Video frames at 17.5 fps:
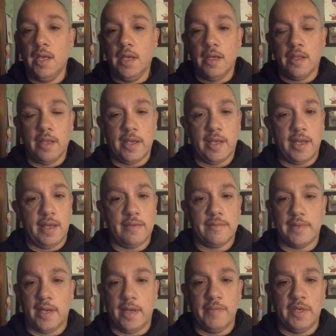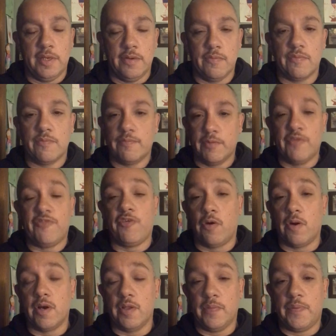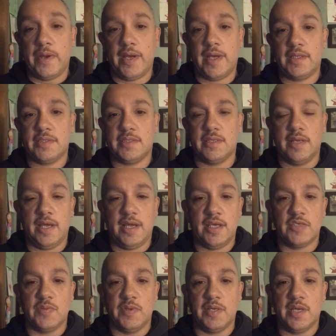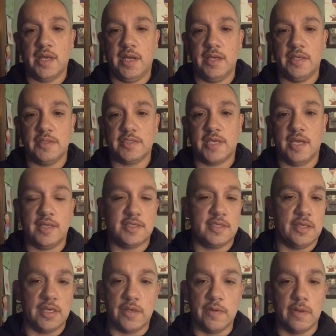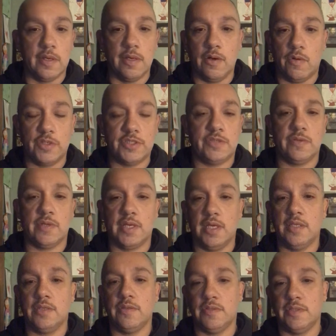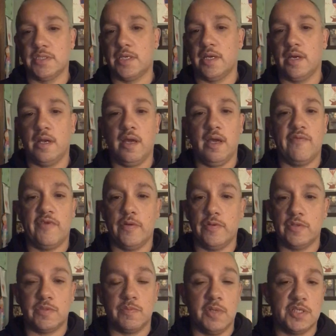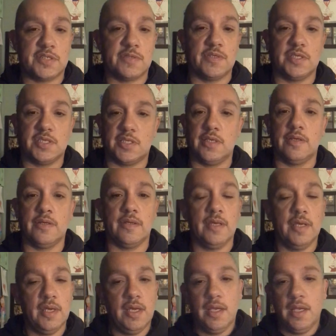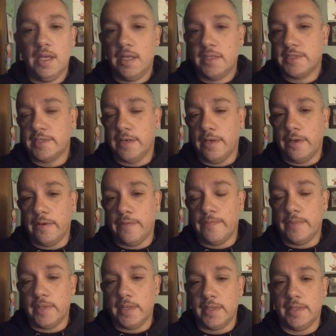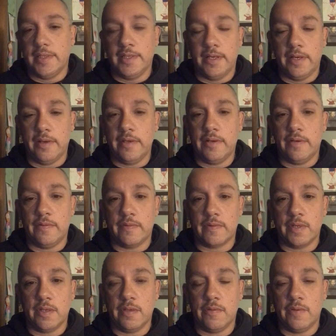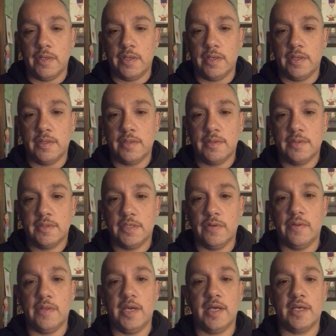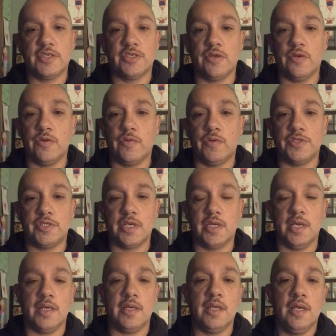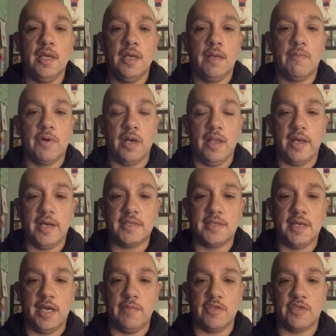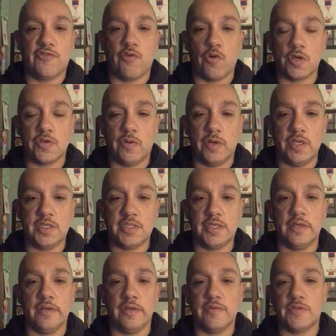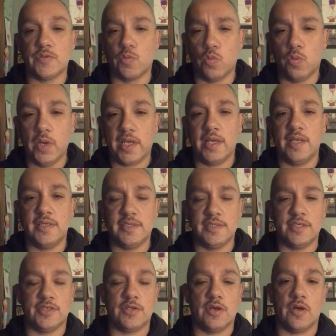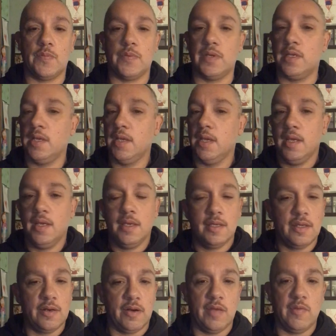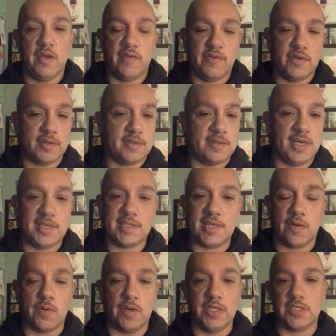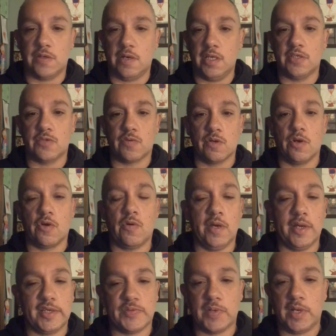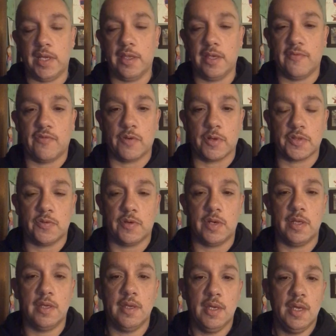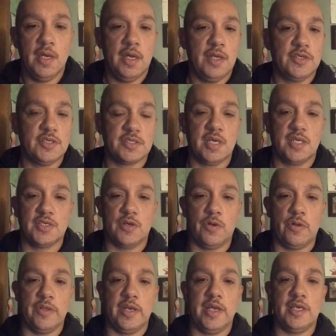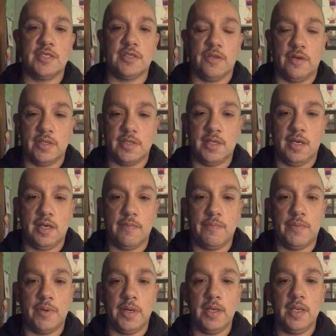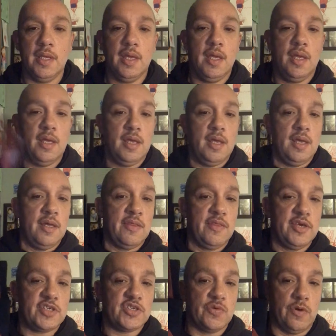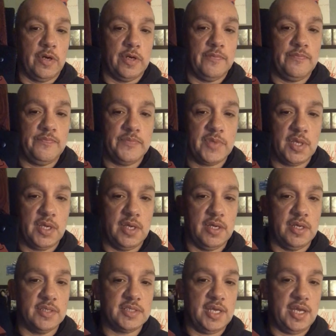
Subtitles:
Like, I mean, before in the past, it has been kind of sketchy. Like, you didn't know what you were getting. You just get a knife and it was mystery steel. So, you don't really want to deal with that because you don't know what you're getting. But a lot of time, it's 420 steel. It's wicked easy to sharpen. You know what I mean? If it takes that razor edge real quick, it's probably like 420. It just doesn't hold an edge a long time. But this one is